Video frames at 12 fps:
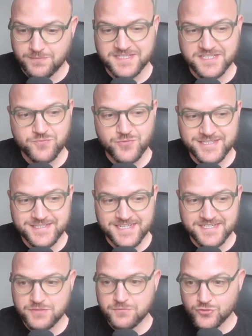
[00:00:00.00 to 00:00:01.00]
But as Brent
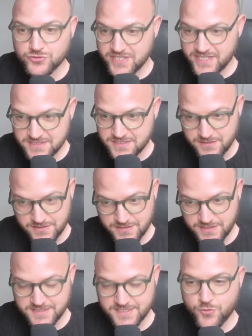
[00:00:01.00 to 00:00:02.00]
says, in most
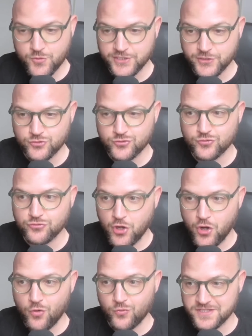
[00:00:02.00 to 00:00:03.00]
cases, it's actually good to
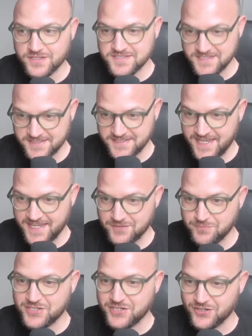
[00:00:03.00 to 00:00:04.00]
go with the
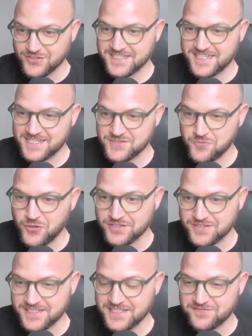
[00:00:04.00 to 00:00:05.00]
CTA because guess
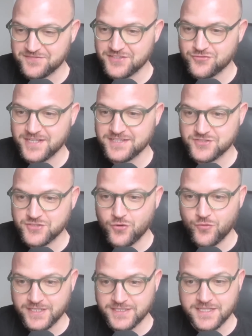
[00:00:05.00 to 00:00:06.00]
what? If the trend is
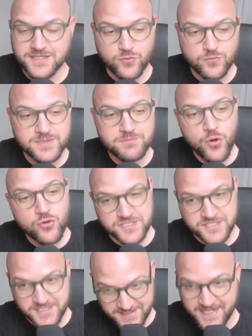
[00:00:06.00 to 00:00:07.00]
going, then there will be more
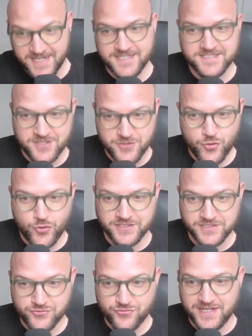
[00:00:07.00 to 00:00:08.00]
CTAs that
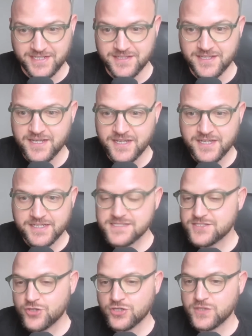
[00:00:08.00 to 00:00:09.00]
join the trend.
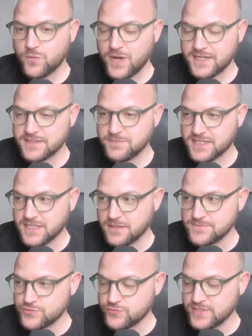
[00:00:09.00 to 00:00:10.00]
It's only when it
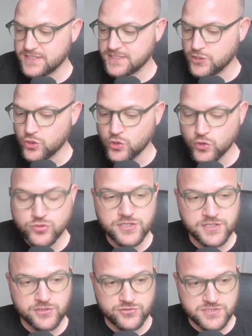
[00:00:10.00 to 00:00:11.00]
becomes really
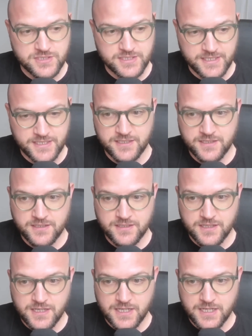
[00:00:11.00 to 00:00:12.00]
ludicrously
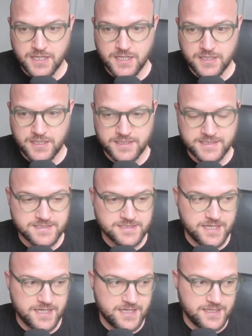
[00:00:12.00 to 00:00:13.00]
let's
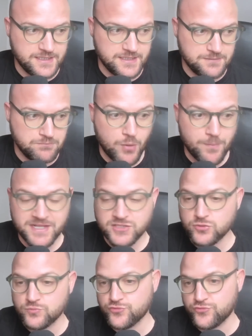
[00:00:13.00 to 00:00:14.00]
say
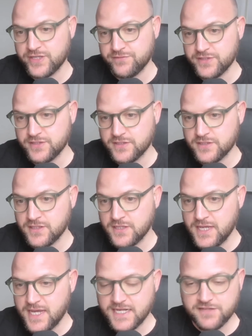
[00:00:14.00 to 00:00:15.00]
momentum driven,
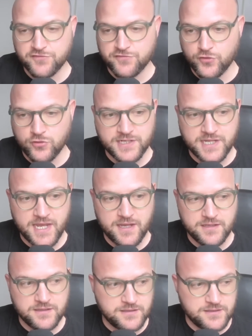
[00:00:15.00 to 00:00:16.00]
and if you follow
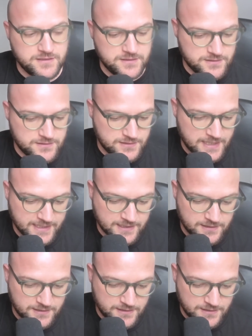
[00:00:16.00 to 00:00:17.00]
like
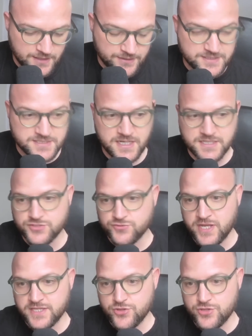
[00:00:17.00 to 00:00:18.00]
an RSI
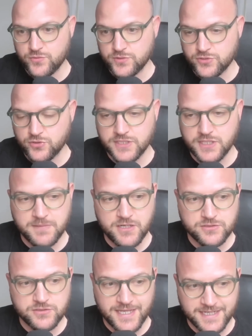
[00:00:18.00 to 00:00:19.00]
strategy, we're talking
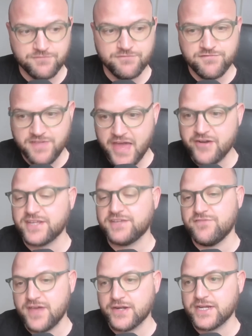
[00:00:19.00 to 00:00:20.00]
about like very,
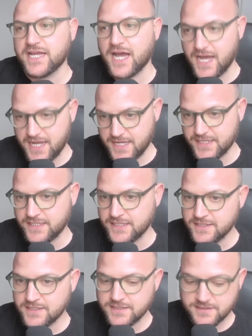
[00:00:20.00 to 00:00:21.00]
very high
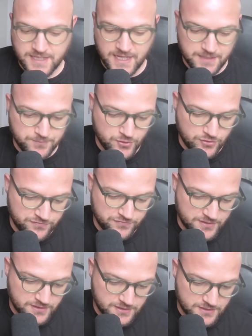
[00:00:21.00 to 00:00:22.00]
type of
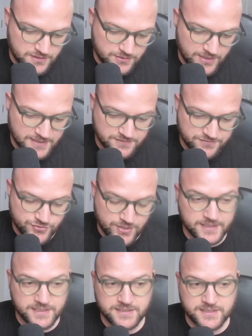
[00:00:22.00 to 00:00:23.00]
relative
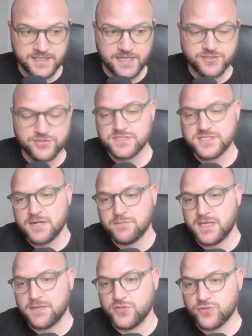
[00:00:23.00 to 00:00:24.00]
strength indicators, then
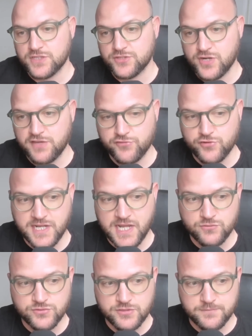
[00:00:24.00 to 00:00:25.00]
maybe you can try for a
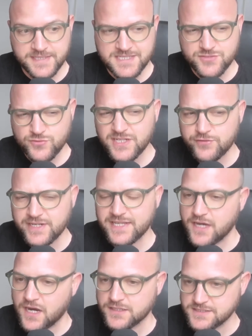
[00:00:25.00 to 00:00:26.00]
counter. But that's really, really hard.